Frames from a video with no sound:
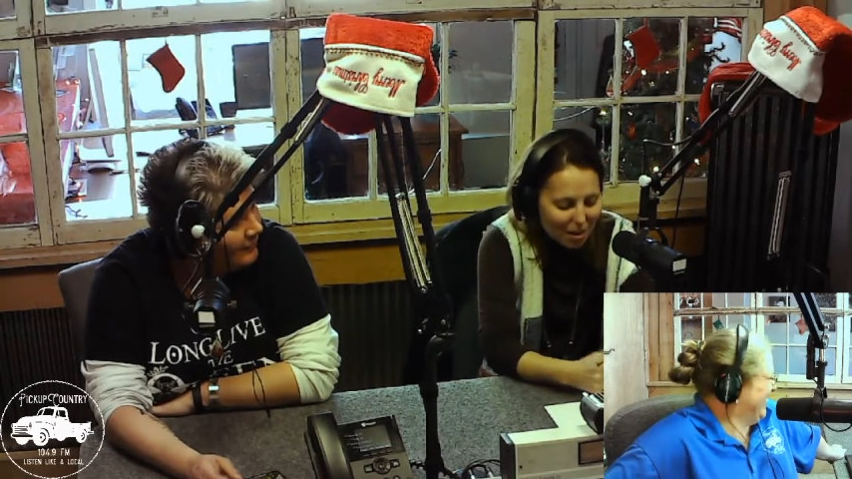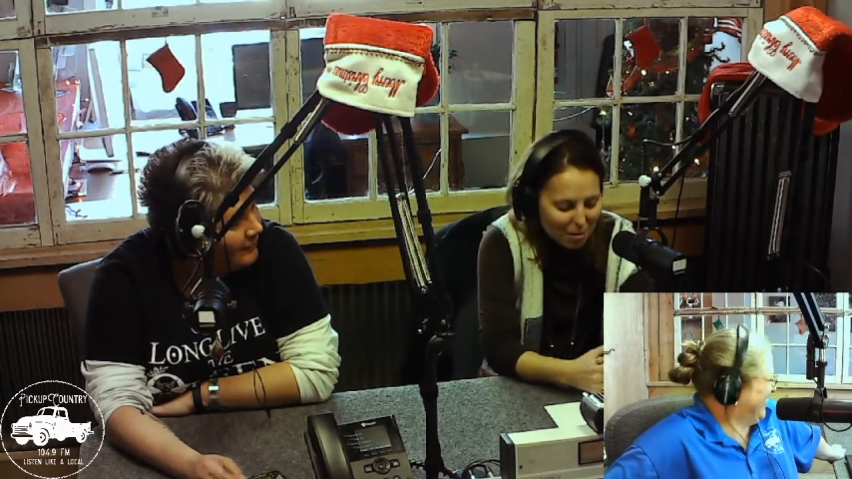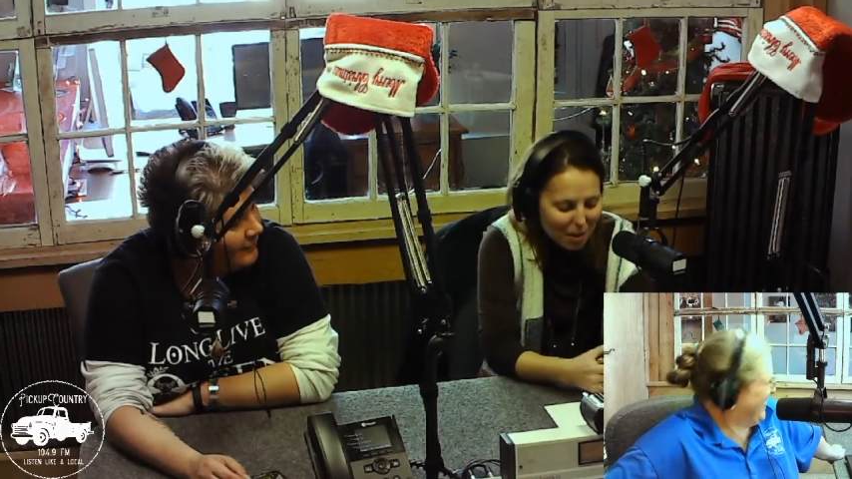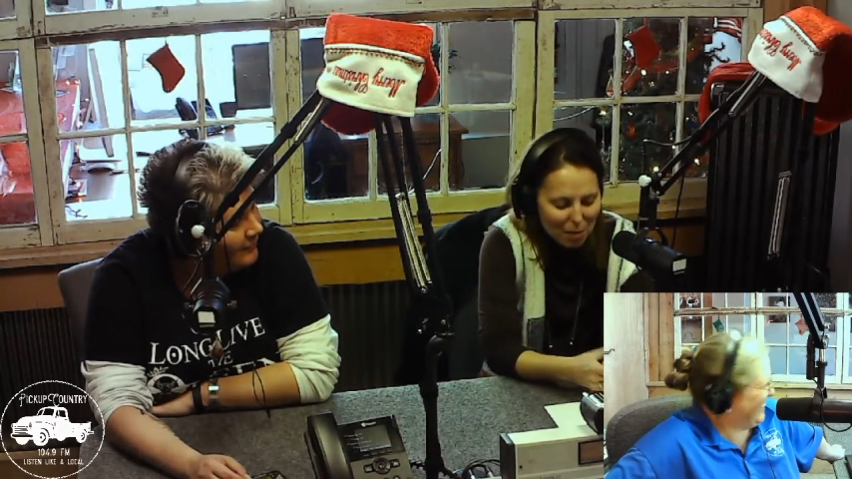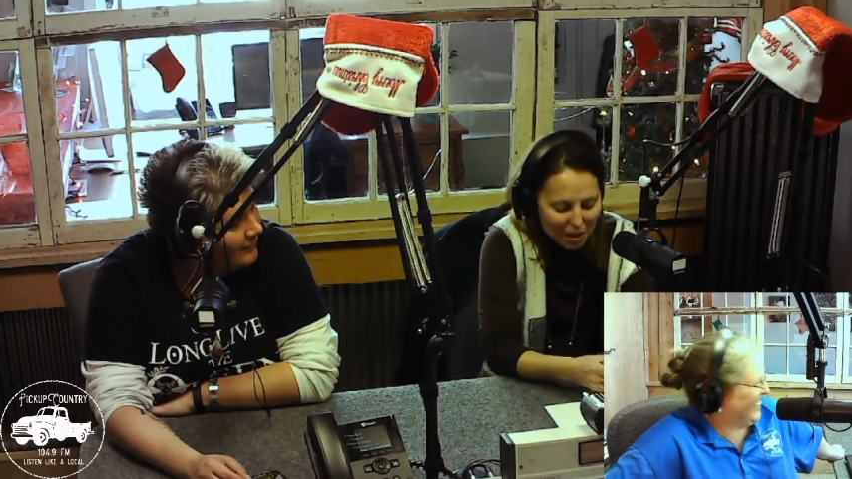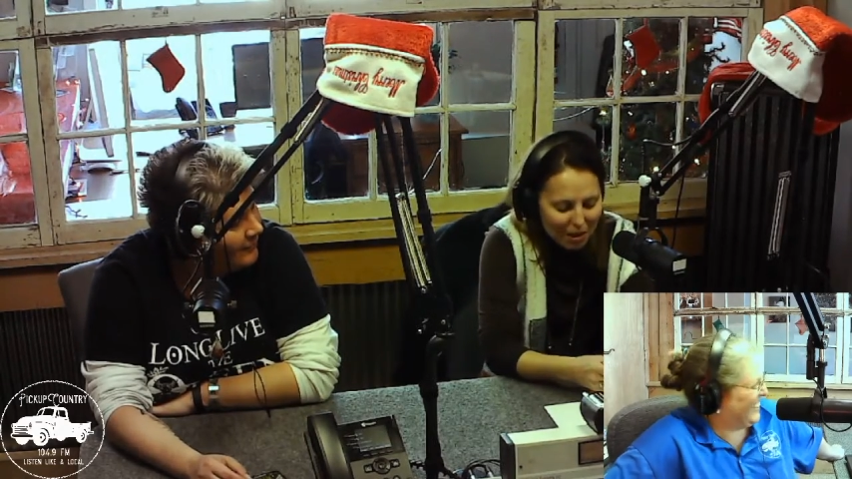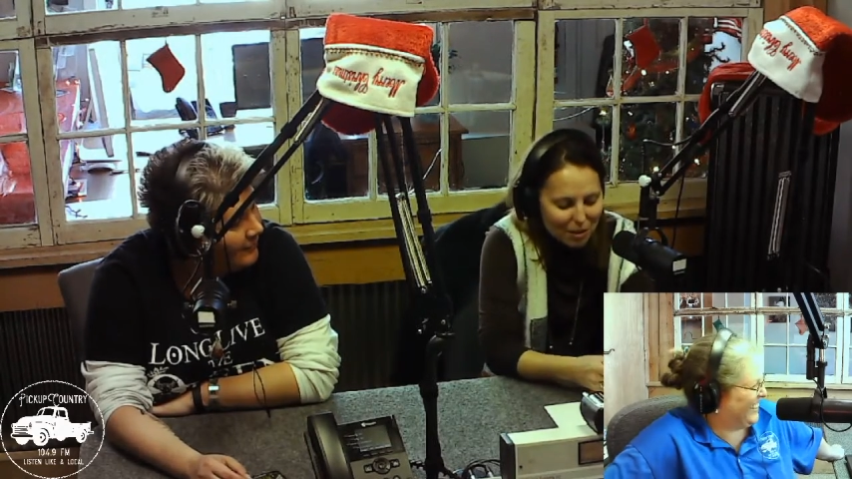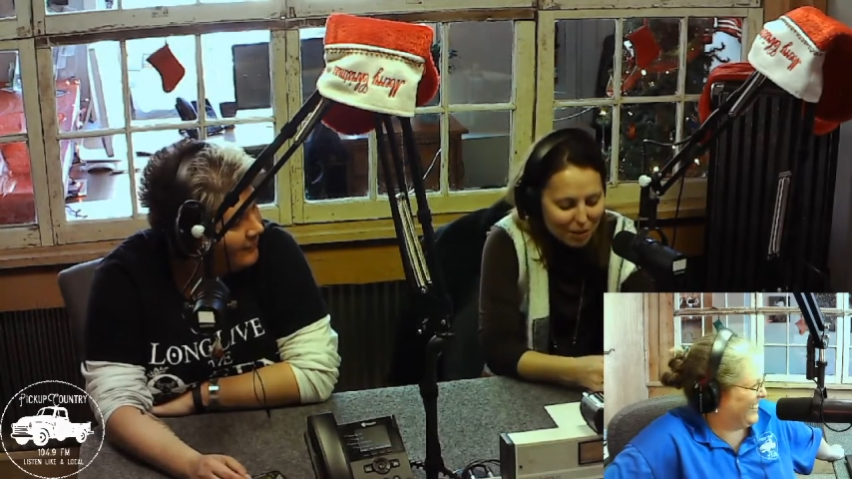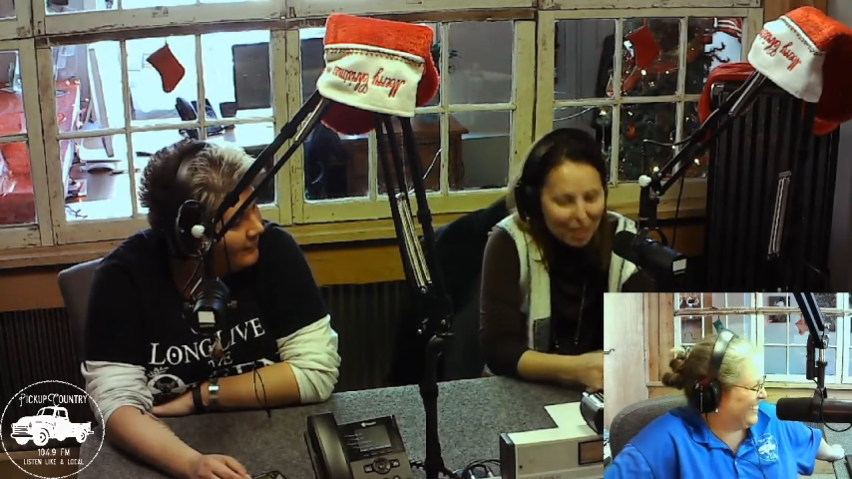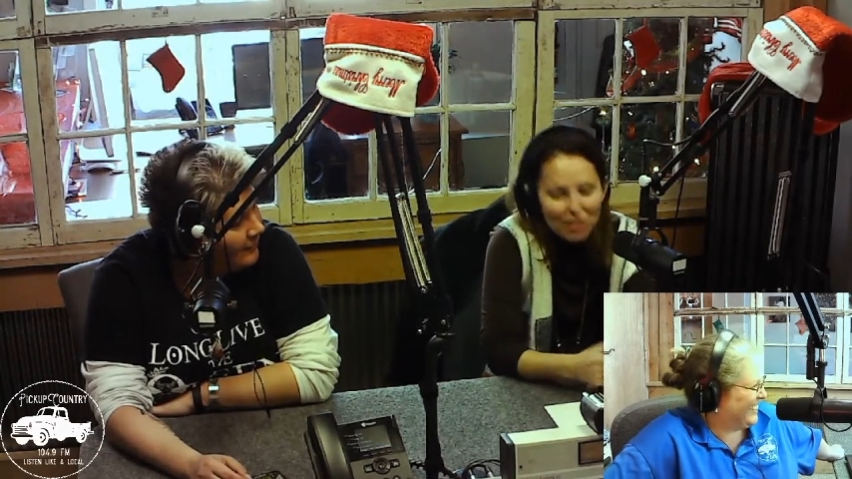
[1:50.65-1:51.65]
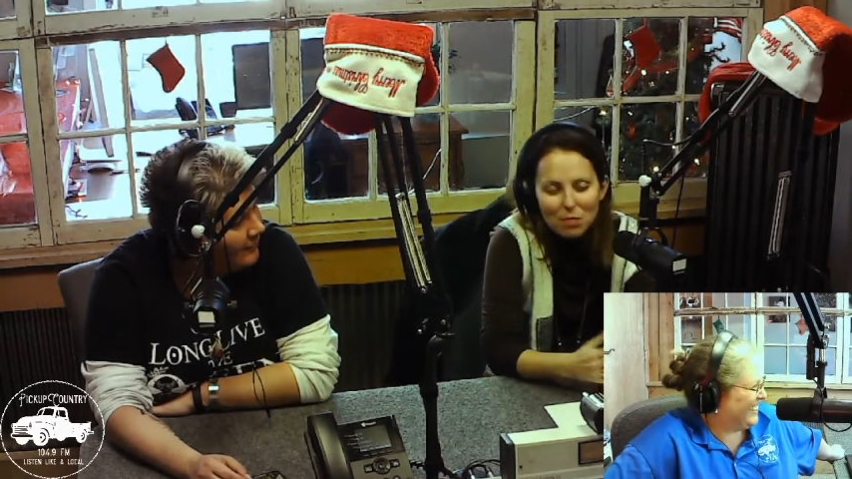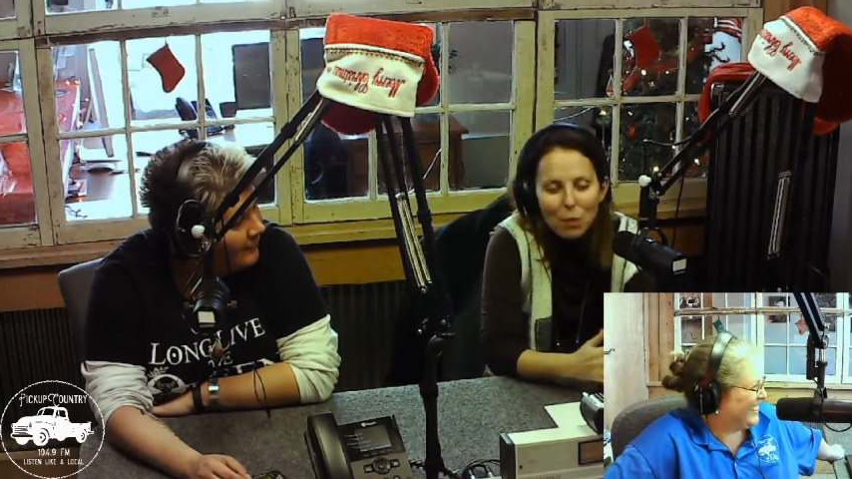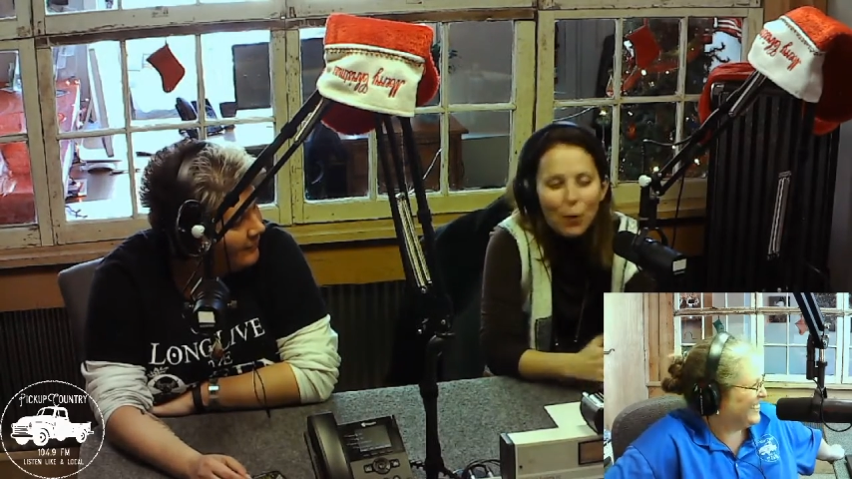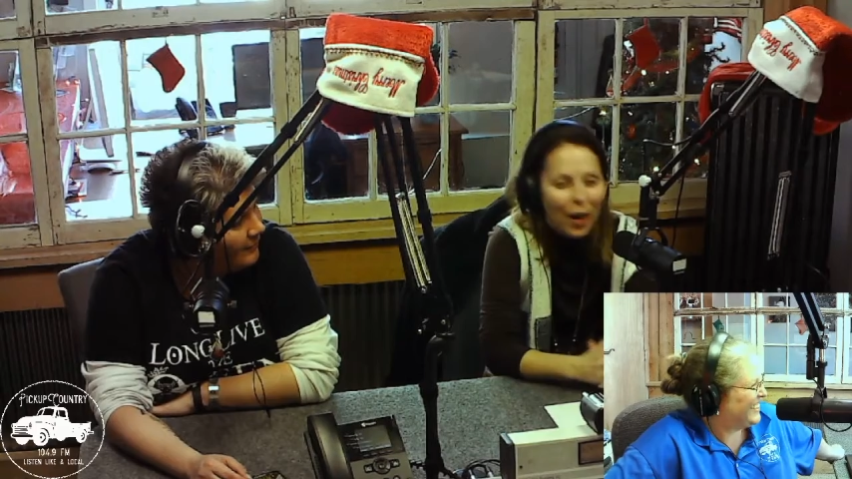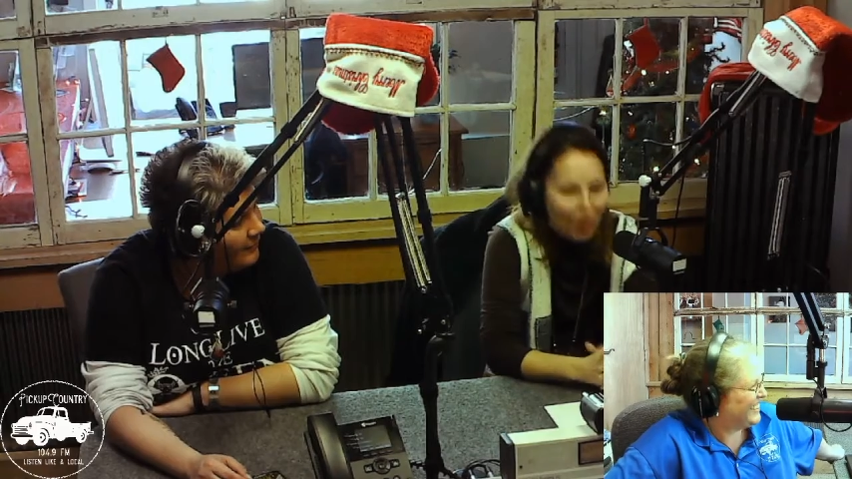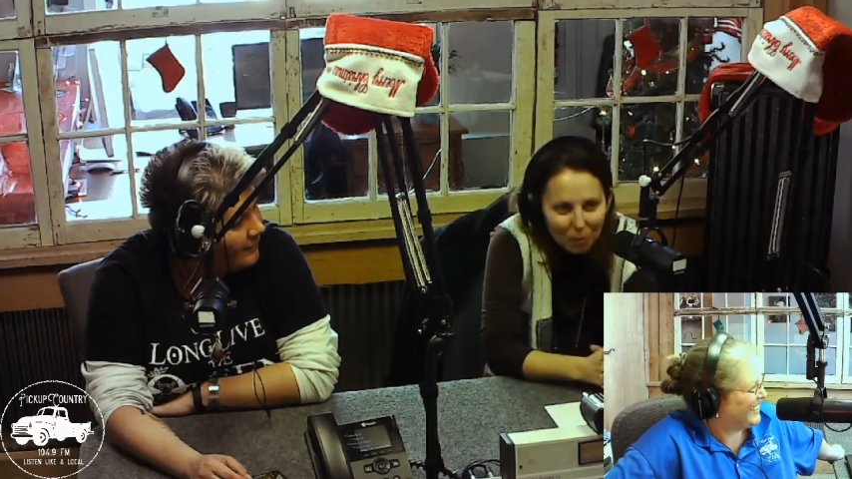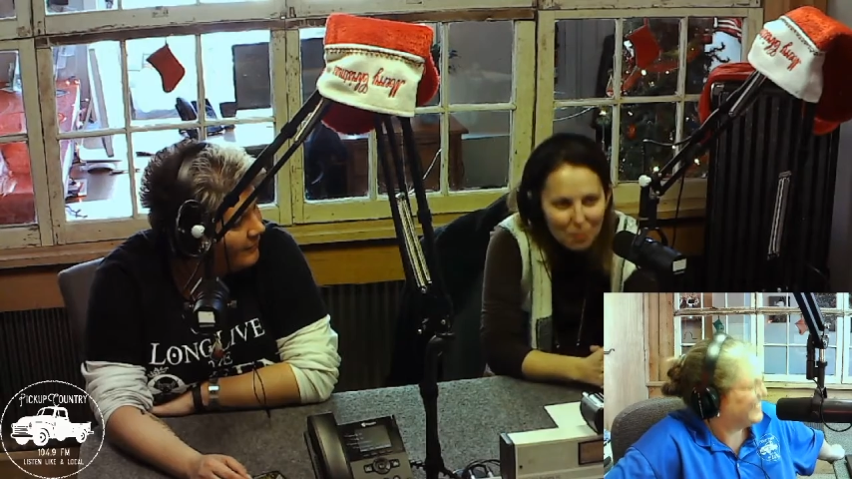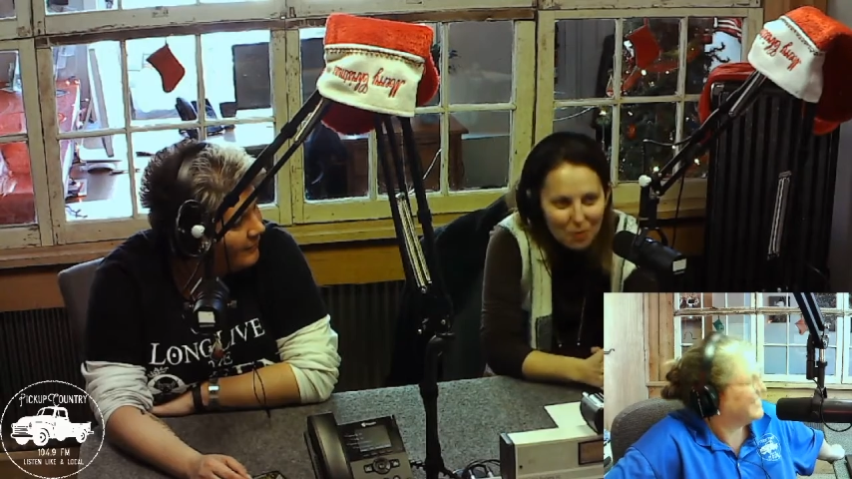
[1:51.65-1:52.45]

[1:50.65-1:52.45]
My parents raised me well.